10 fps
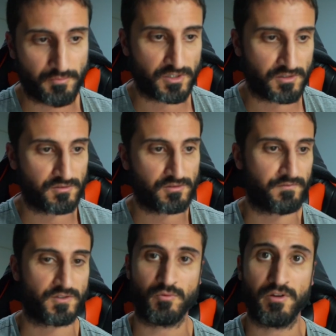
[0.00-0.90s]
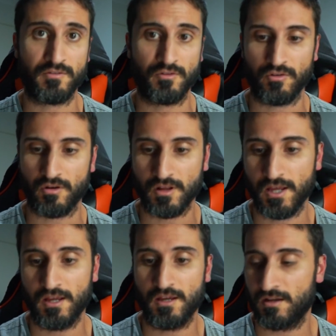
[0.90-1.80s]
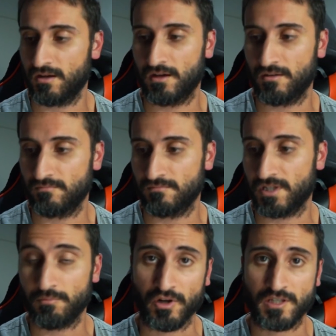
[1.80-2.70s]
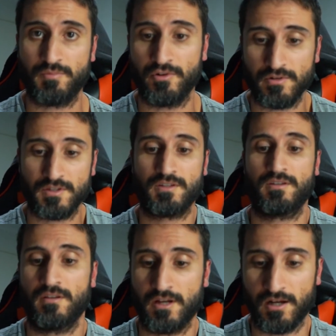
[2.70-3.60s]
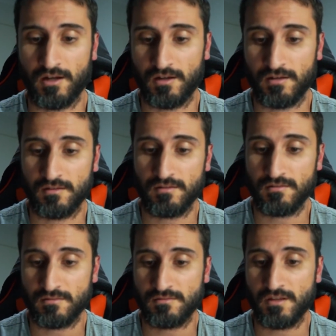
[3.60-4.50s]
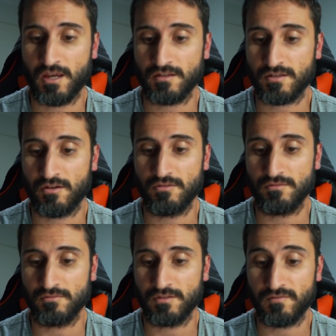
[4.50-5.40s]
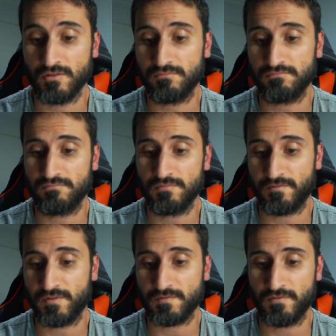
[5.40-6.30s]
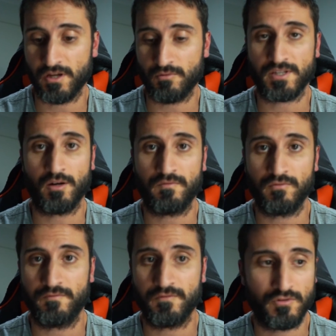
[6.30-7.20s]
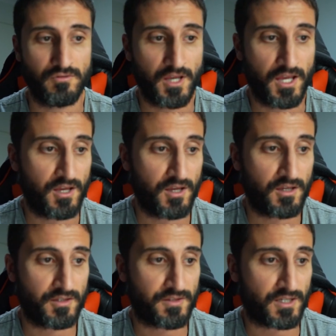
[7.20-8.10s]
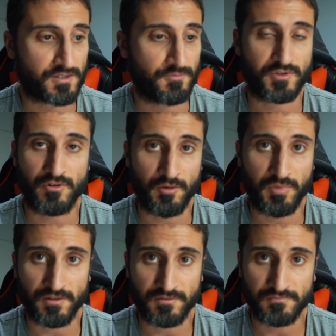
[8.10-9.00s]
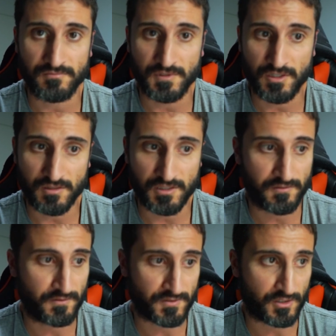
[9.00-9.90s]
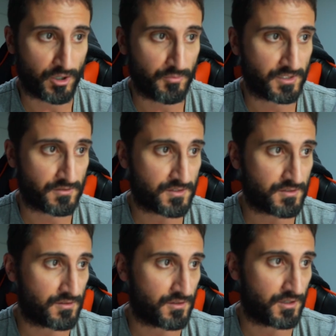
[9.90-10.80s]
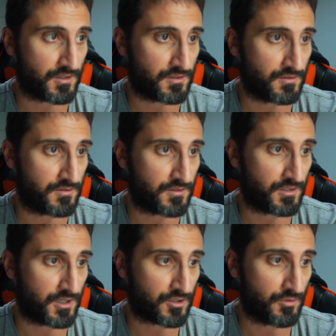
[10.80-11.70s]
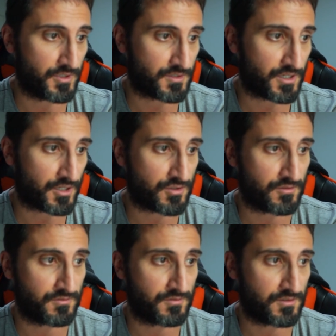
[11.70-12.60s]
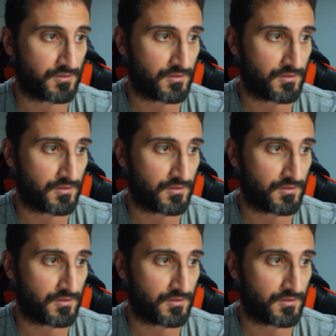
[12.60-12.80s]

opinion, if it's worth it or not, and my experience. Yeah, so if this video was helpful for you, hit that subscribe button, give us a comment in the comment section